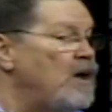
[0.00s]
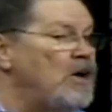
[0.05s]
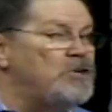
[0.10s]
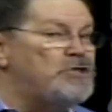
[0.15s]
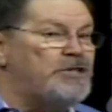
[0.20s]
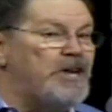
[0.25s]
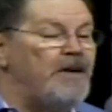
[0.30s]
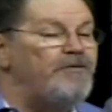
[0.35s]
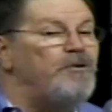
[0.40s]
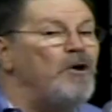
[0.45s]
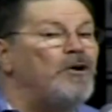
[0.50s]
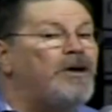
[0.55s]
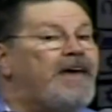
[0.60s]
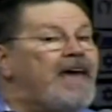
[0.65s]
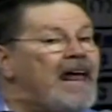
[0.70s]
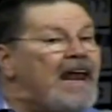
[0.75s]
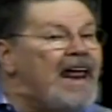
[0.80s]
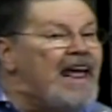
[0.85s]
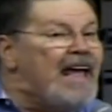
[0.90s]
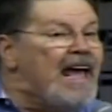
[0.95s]
See, if you're
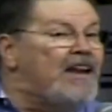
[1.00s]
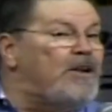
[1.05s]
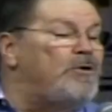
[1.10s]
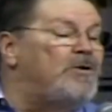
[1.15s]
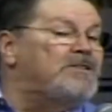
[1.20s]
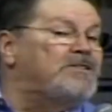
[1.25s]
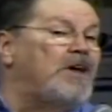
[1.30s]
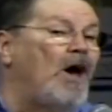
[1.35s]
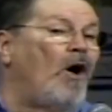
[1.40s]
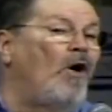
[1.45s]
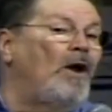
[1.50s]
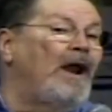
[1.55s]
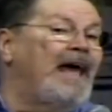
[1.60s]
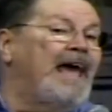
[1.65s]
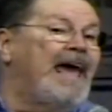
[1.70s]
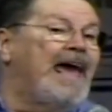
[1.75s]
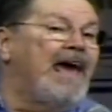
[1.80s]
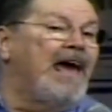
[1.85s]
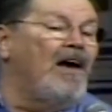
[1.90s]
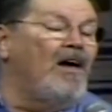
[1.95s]
getting into His holy
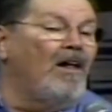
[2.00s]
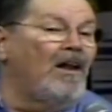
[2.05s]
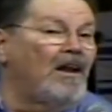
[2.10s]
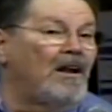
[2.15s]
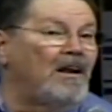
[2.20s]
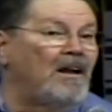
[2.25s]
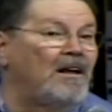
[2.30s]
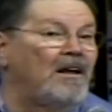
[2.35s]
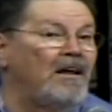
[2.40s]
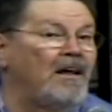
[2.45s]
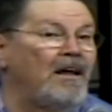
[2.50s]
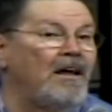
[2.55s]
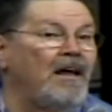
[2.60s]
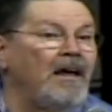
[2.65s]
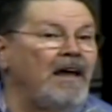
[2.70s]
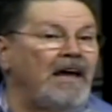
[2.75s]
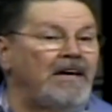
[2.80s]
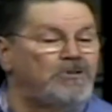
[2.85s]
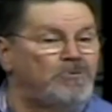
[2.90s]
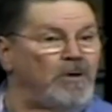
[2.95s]
hill,
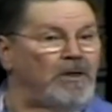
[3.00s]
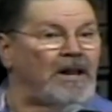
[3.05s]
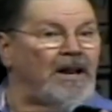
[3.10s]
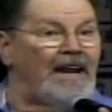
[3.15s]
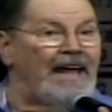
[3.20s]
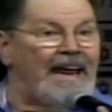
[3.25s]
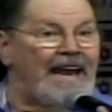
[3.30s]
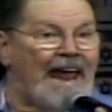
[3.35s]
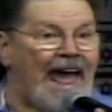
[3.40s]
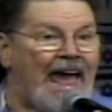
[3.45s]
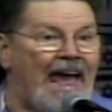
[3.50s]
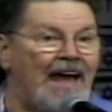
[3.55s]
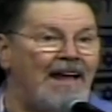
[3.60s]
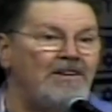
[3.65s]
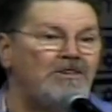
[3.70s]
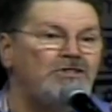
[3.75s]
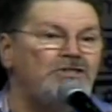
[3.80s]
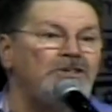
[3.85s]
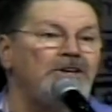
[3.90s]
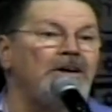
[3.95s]
it's with clean
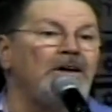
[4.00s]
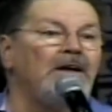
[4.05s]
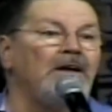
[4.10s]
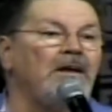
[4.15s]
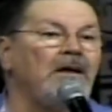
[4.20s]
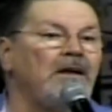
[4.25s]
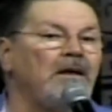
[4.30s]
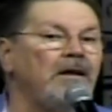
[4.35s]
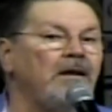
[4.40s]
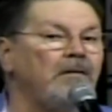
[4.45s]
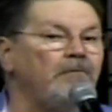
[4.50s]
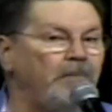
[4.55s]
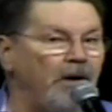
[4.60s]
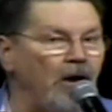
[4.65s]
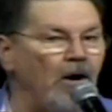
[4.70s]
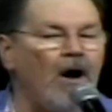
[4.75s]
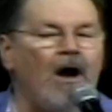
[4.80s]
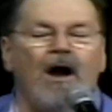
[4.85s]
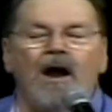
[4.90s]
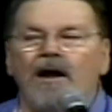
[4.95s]
hands,
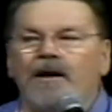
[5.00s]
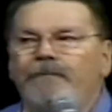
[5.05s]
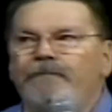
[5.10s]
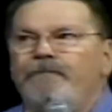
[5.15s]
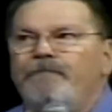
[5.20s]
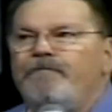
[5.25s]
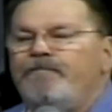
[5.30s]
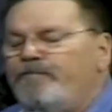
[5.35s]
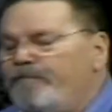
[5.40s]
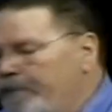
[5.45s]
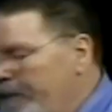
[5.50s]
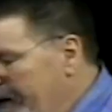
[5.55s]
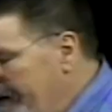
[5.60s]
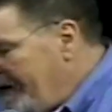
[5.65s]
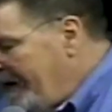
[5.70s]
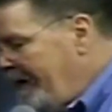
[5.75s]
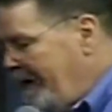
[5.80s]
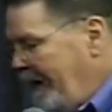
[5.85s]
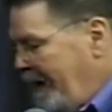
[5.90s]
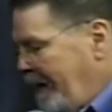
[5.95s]
pure heart.
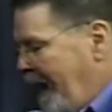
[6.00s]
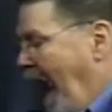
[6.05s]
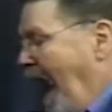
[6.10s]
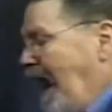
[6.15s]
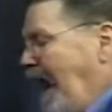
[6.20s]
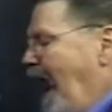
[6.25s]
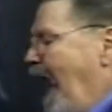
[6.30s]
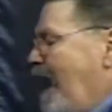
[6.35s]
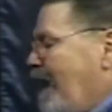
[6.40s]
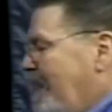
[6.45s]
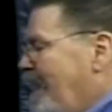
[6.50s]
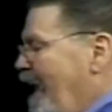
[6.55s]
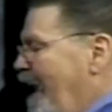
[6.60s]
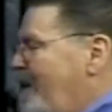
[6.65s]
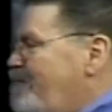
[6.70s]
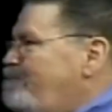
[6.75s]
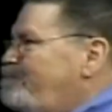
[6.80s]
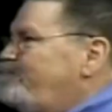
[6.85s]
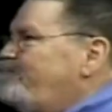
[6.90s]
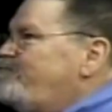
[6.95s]
Now, I like that.